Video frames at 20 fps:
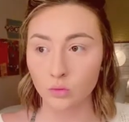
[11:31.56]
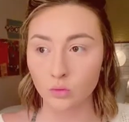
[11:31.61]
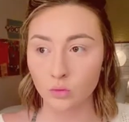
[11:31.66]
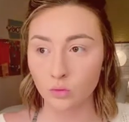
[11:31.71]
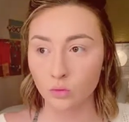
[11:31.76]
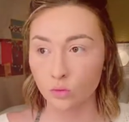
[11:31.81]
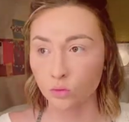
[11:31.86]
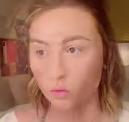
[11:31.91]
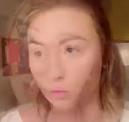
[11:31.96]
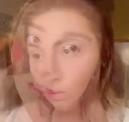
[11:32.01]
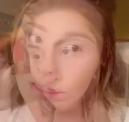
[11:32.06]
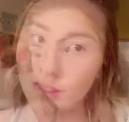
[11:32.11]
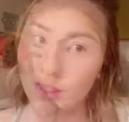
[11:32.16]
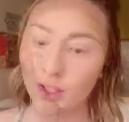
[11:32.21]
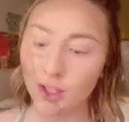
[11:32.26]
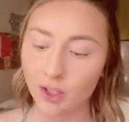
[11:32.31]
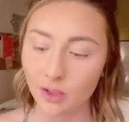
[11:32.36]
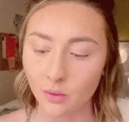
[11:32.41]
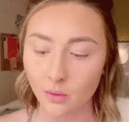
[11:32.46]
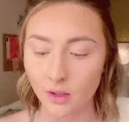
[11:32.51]
Don't be
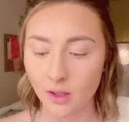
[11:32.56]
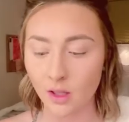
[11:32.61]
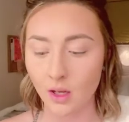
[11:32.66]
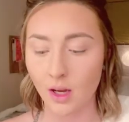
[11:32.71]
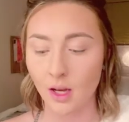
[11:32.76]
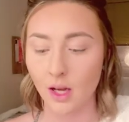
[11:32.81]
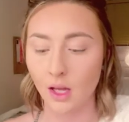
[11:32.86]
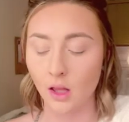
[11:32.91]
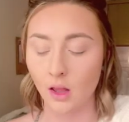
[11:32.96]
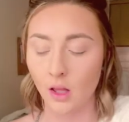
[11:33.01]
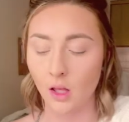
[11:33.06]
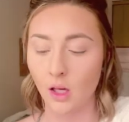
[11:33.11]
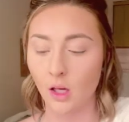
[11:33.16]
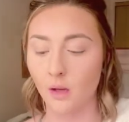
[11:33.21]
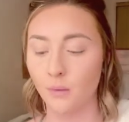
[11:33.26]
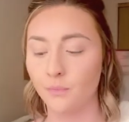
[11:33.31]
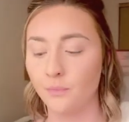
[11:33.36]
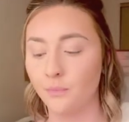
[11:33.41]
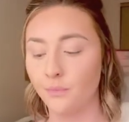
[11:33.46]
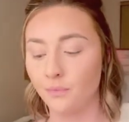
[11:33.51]
stingy with the highlight.
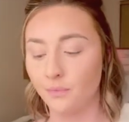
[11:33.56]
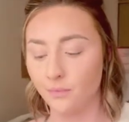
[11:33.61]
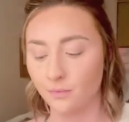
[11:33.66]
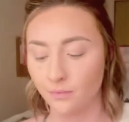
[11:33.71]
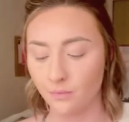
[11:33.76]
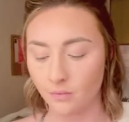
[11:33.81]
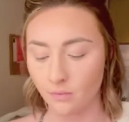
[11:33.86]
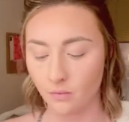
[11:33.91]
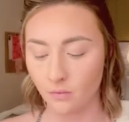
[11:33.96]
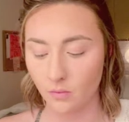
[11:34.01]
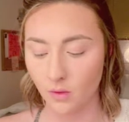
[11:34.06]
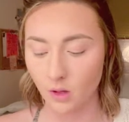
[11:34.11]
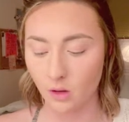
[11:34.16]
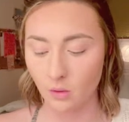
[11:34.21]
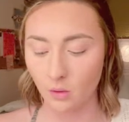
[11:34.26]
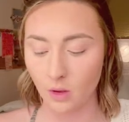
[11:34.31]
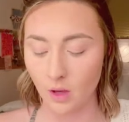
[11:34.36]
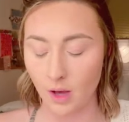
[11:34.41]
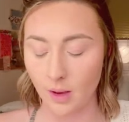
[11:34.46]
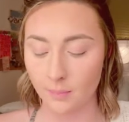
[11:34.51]

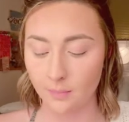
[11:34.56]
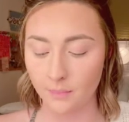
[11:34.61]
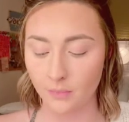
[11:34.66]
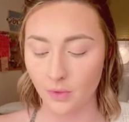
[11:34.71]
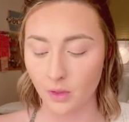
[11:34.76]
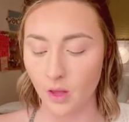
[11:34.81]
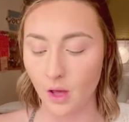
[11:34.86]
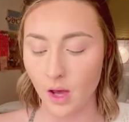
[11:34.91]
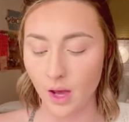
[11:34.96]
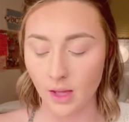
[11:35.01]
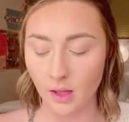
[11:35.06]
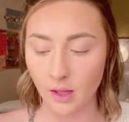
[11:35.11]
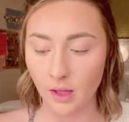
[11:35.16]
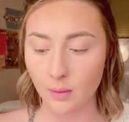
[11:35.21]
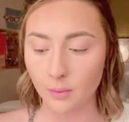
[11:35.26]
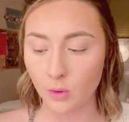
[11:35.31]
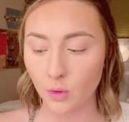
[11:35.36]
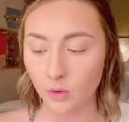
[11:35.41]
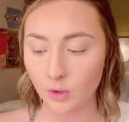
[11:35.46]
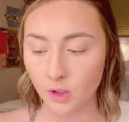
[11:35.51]
Okay, the highlight
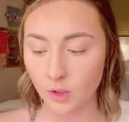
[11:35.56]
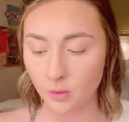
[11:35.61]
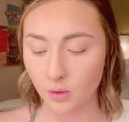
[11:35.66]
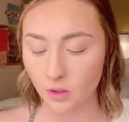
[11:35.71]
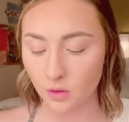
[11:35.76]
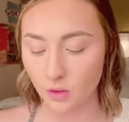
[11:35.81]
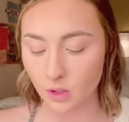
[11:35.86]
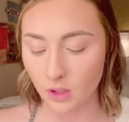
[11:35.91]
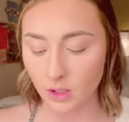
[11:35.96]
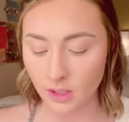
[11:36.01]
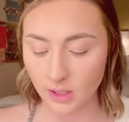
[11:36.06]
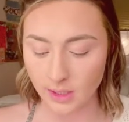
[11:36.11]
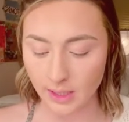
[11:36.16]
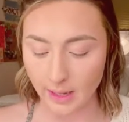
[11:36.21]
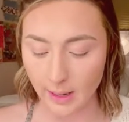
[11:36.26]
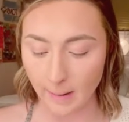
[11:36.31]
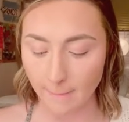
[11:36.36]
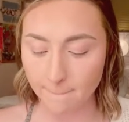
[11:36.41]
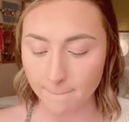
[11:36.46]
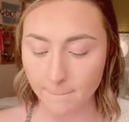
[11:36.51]
I'm going to be using
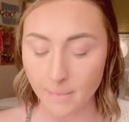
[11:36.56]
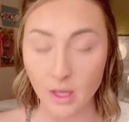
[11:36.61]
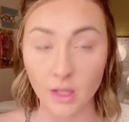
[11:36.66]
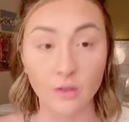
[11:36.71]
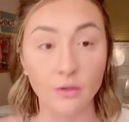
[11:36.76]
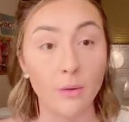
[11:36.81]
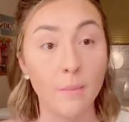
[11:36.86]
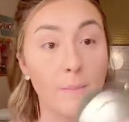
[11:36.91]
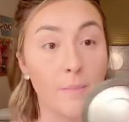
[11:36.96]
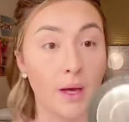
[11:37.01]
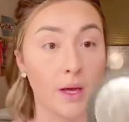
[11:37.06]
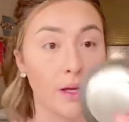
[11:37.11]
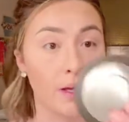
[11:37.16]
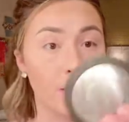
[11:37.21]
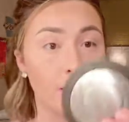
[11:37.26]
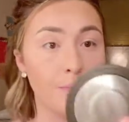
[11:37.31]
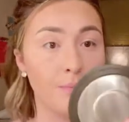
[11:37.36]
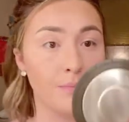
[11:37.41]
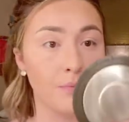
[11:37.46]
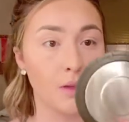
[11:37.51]
today is from
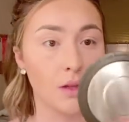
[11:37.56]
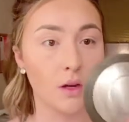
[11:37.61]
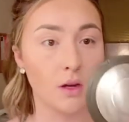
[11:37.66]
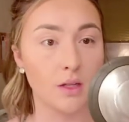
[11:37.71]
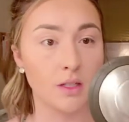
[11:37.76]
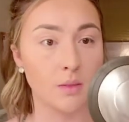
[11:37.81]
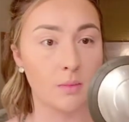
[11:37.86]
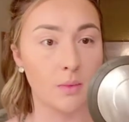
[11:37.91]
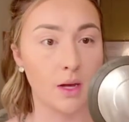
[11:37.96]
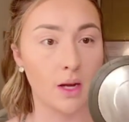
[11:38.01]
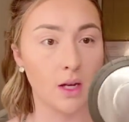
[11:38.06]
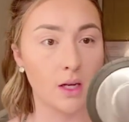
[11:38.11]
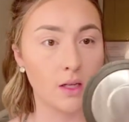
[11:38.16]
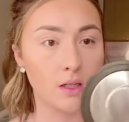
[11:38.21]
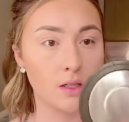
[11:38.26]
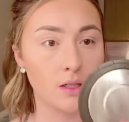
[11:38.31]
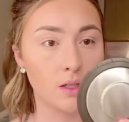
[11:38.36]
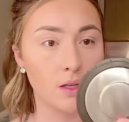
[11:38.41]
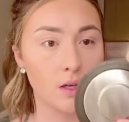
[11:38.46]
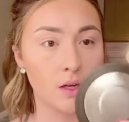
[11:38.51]
BECCA
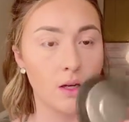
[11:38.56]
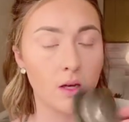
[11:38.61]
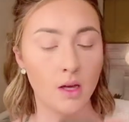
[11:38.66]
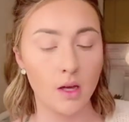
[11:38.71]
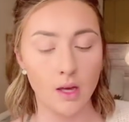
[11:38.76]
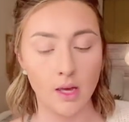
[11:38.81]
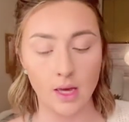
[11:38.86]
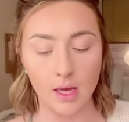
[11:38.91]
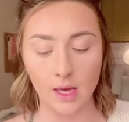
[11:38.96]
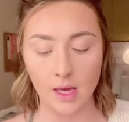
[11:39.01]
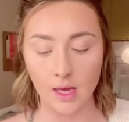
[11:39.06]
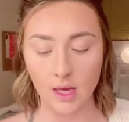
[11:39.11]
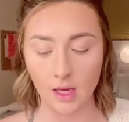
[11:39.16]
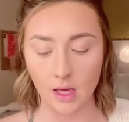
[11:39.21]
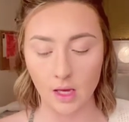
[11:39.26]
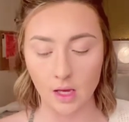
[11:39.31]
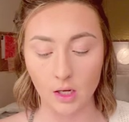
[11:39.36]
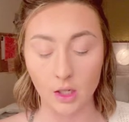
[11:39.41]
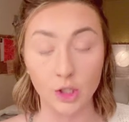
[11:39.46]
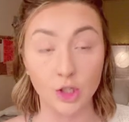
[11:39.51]
Cosmetics
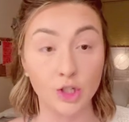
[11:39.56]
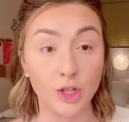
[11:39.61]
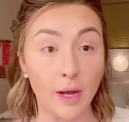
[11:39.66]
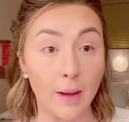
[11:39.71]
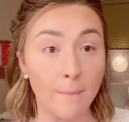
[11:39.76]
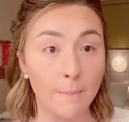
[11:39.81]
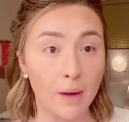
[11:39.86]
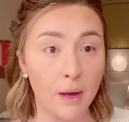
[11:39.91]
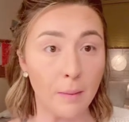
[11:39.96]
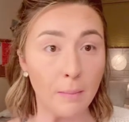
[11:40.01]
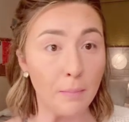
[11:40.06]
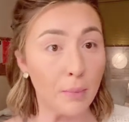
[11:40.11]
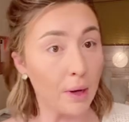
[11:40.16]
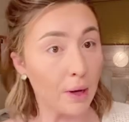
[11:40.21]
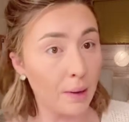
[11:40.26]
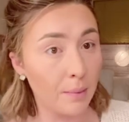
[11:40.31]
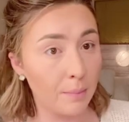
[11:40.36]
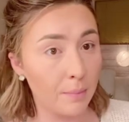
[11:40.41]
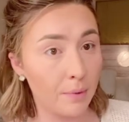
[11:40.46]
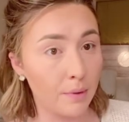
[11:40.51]
in Champagne
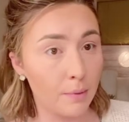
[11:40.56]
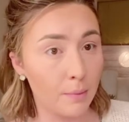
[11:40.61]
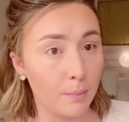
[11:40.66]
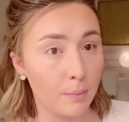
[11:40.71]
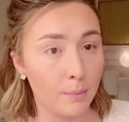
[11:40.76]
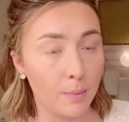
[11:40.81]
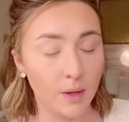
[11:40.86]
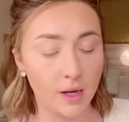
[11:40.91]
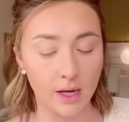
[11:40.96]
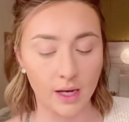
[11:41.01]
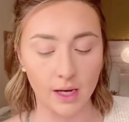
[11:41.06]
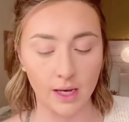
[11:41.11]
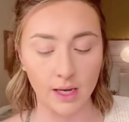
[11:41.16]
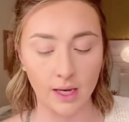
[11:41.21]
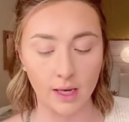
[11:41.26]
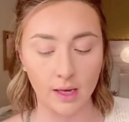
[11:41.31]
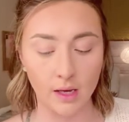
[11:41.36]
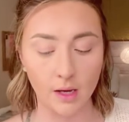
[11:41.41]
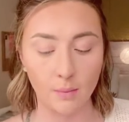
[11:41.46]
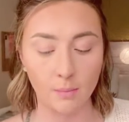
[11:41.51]
Pop
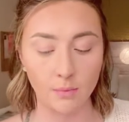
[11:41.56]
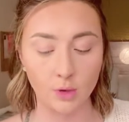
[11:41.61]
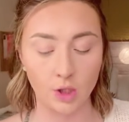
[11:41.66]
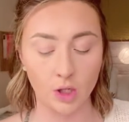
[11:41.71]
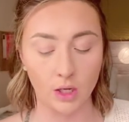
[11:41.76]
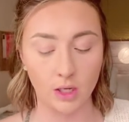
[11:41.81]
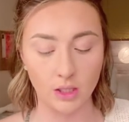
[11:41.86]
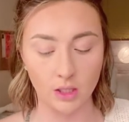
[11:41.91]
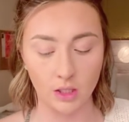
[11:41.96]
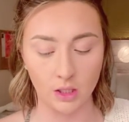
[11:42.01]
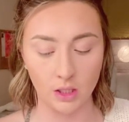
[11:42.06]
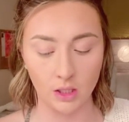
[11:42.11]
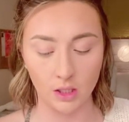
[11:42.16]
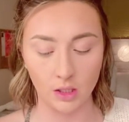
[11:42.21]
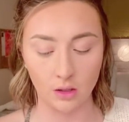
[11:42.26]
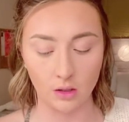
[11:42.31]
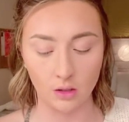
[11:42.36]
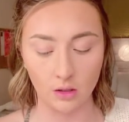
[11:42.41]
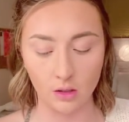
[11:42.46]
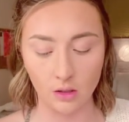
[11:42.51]
by Jocelyn
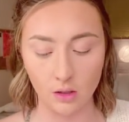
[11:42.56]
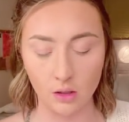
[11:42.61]
Hill.